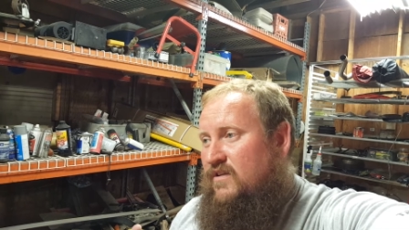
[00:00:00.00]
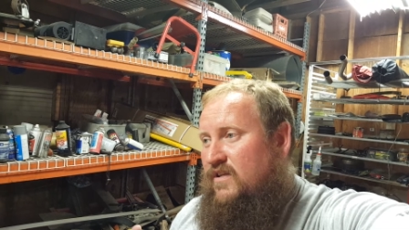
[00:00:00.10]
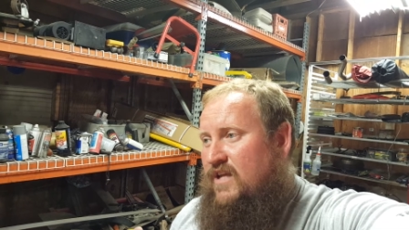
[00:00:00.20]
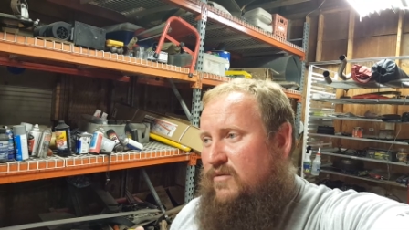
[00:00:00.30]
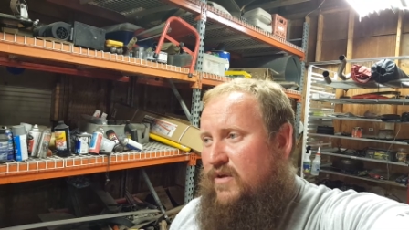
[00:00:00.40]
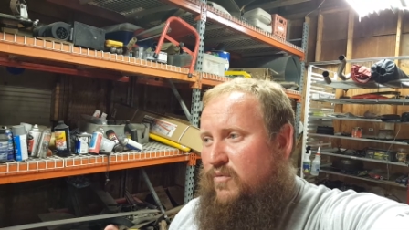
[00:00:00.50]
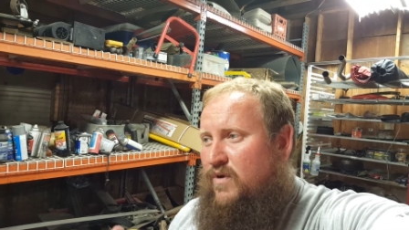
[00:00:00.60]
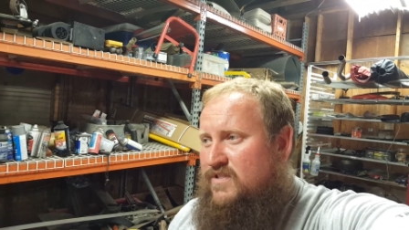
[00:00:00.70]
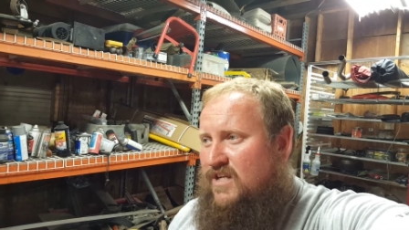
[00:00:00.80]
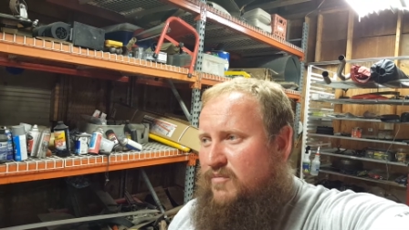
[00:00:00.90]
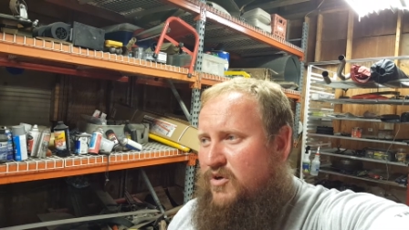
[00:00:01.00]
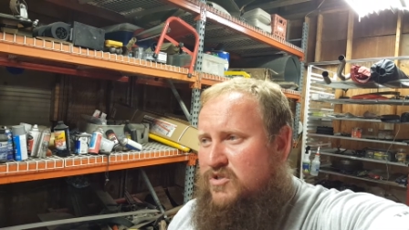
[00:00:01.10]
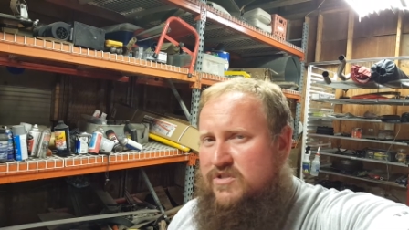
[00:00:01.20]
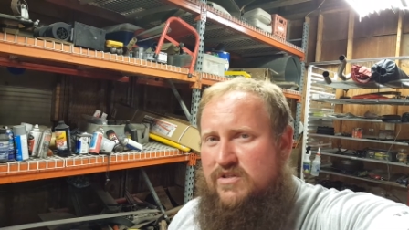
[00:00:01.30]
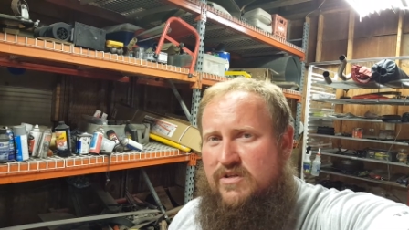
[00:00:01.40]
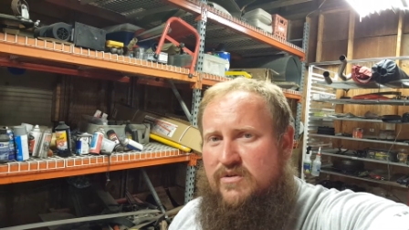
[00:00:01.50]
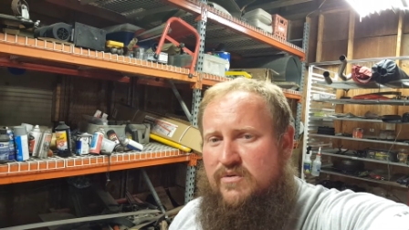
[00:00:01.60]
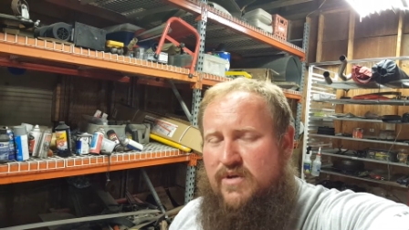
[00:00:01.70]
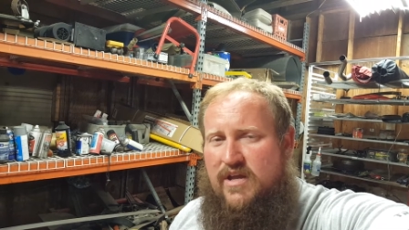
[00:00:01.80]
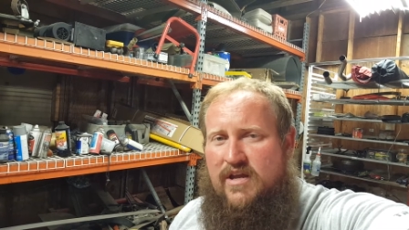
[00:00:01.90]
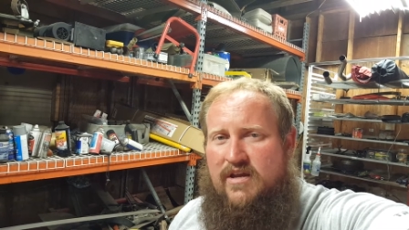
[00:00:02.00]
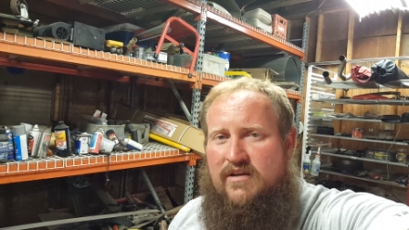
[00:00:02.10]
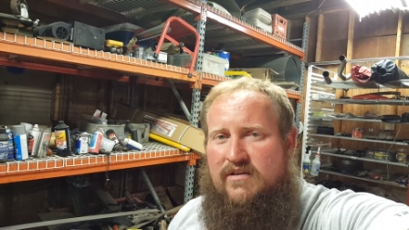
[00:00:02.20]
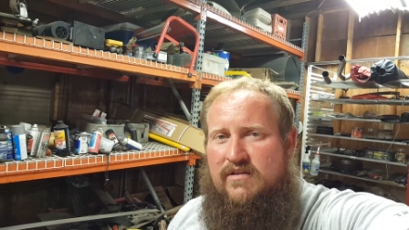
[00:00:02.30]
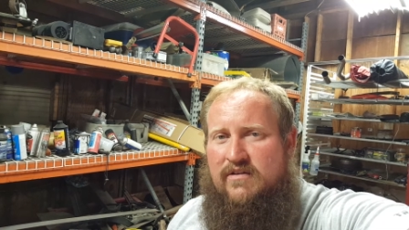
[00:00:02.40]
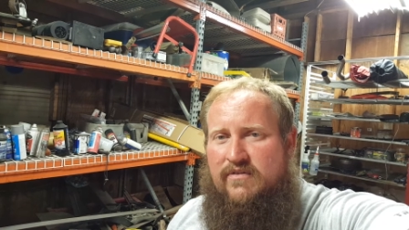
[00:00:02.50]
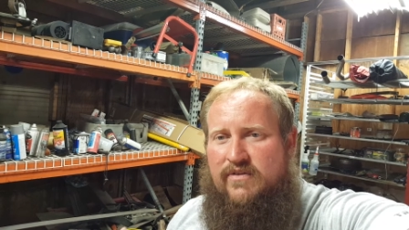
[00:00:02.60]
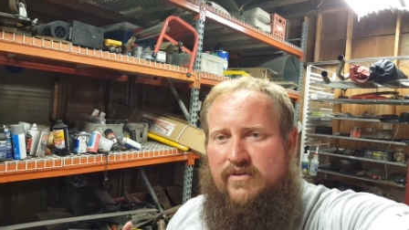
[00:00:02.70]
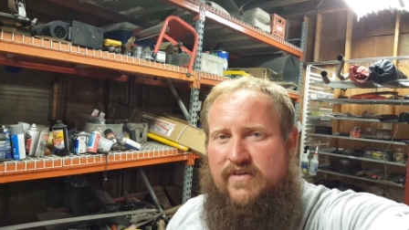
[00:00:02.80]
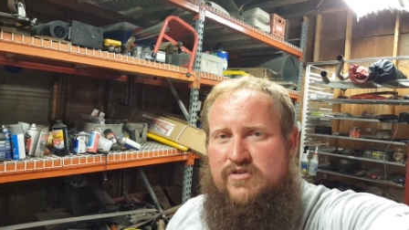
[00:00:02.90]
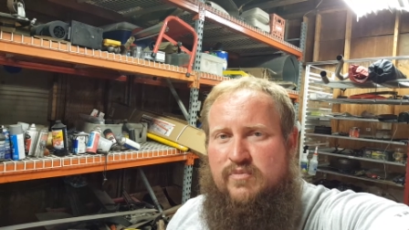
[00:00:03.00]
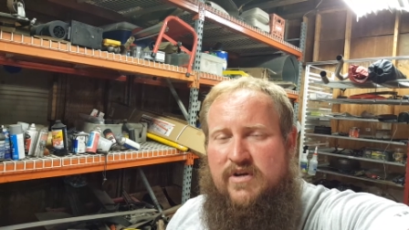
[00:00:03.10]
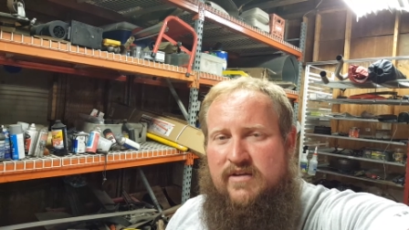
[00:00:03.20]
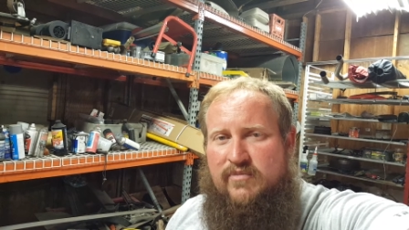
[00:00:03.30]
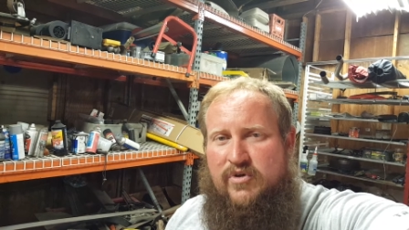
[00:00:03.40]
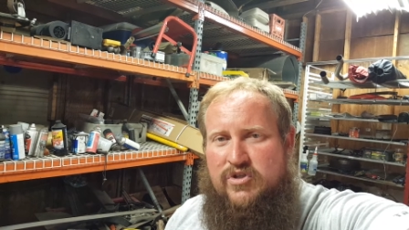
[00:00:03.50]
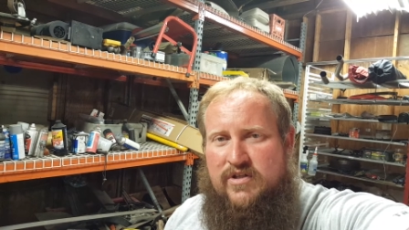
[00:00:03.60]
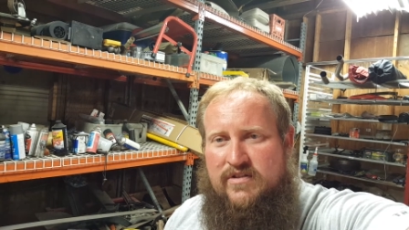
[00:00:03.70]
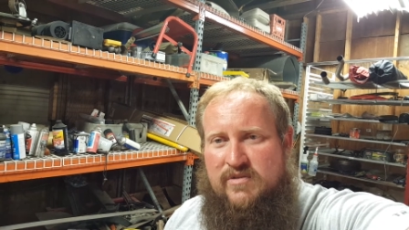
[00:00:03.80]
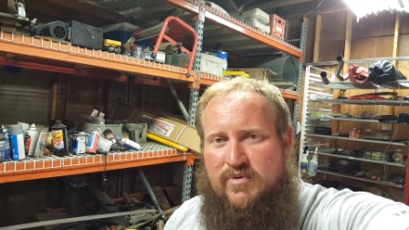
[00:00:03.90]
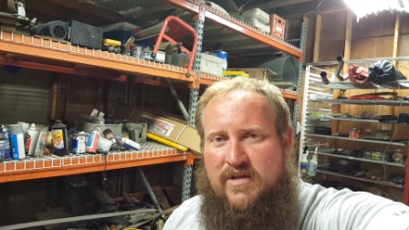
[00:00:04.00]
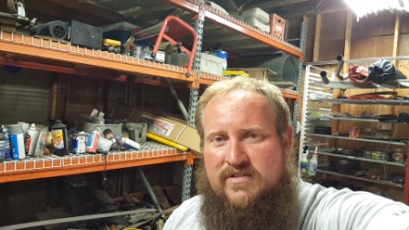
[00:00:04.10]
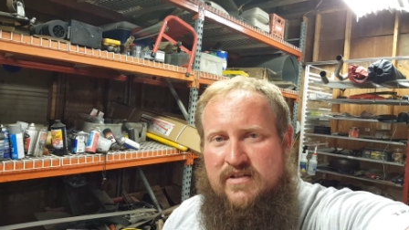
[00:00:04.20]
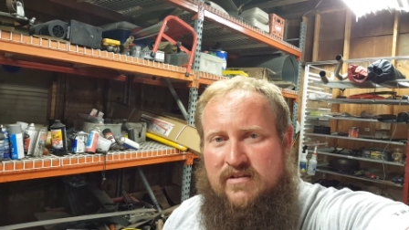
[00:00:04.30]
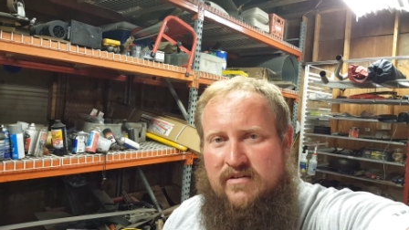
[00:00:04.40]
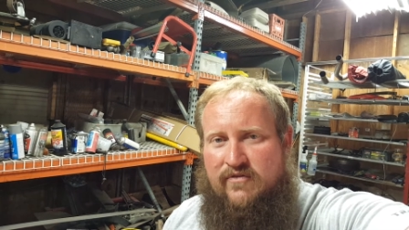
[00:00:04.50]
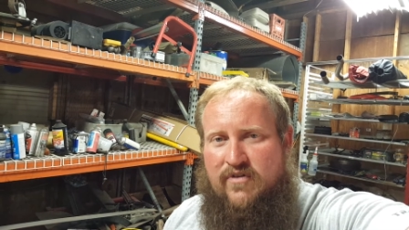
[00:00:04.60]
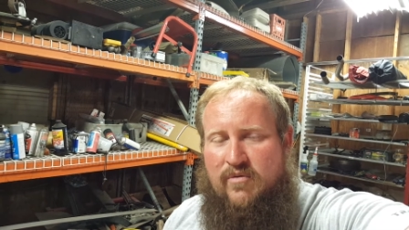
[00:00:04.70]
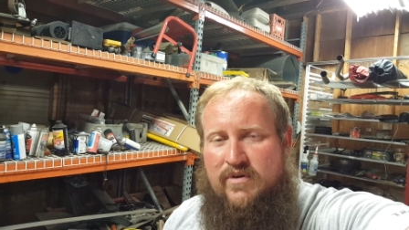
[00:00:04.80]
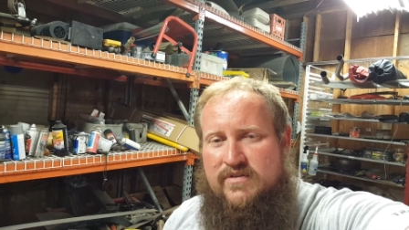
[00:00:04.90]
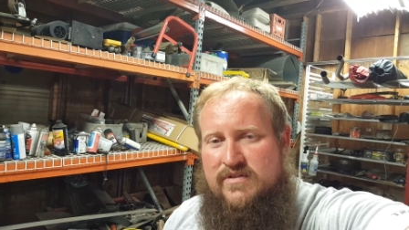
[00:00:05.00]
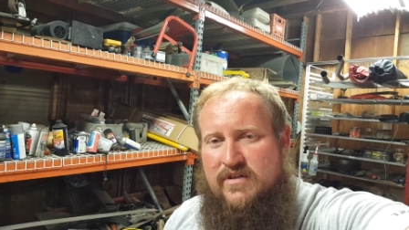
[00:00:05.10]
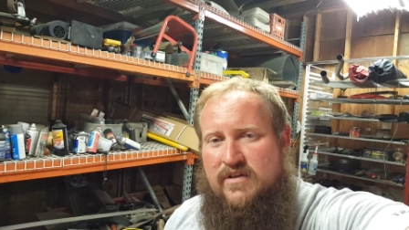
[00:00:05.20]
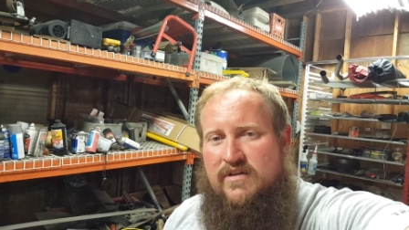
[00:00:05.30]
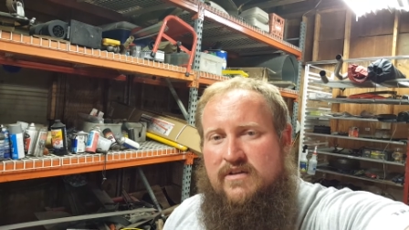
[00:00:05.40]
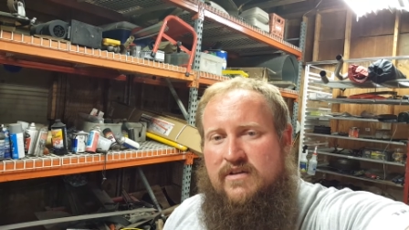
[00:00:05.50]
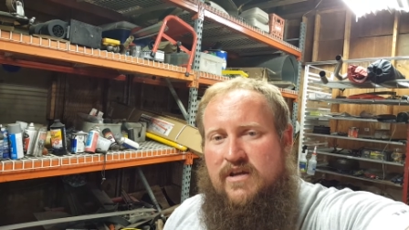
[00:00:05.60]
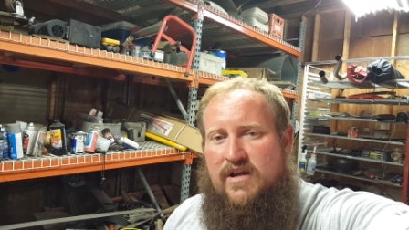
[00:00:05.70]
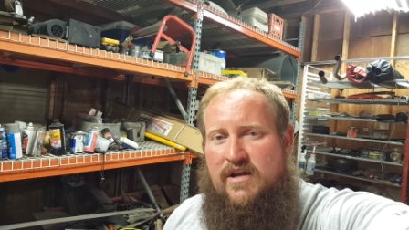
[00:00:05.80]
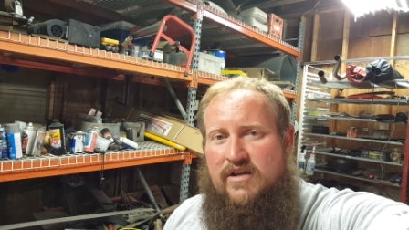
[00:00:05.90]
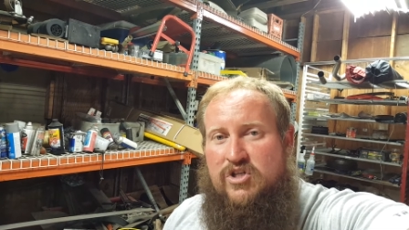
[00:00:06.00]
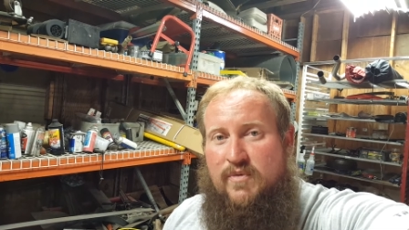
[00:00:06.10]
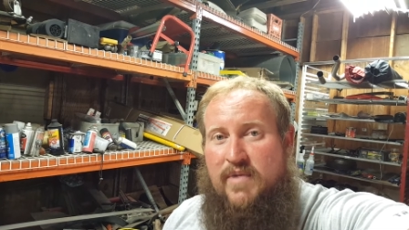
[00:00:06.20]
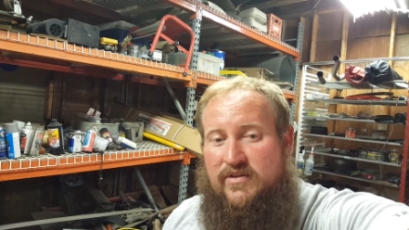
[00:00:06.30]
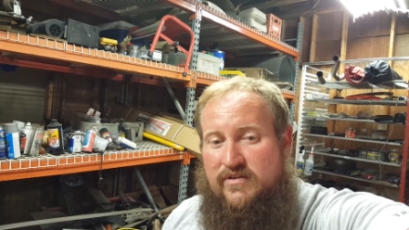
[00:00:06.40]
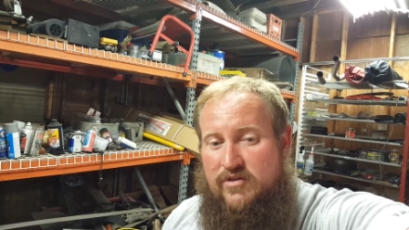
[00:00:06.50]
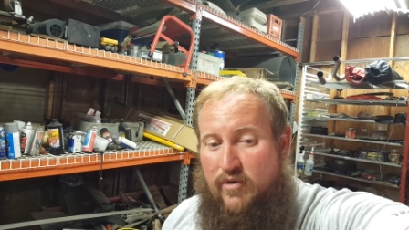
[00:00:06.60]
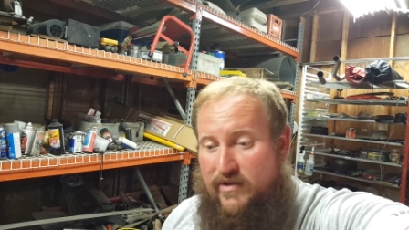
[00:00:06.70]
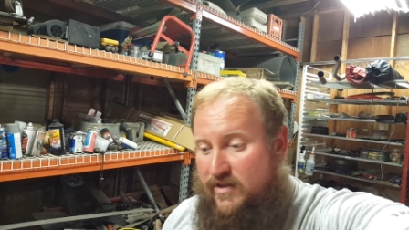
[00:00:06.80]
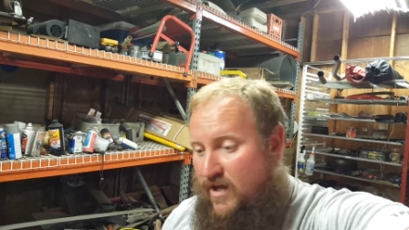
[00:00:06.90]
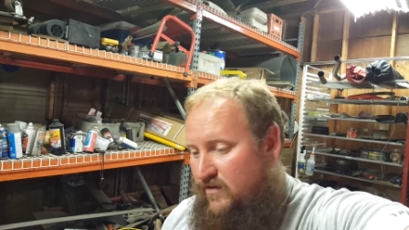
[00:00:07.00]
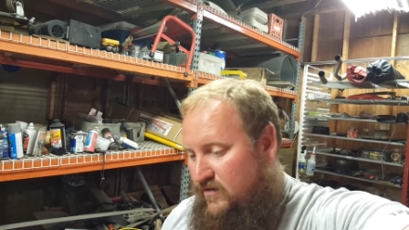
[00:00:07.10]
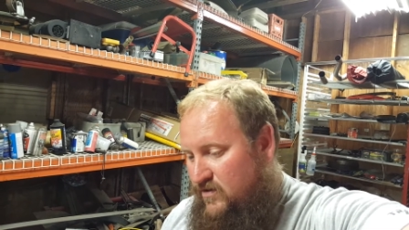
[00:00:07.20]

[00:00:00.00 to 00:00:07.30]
I think he had like one set of bushings to do and the leaf spring bushings to press in, the front ones, and it should be back, going back together.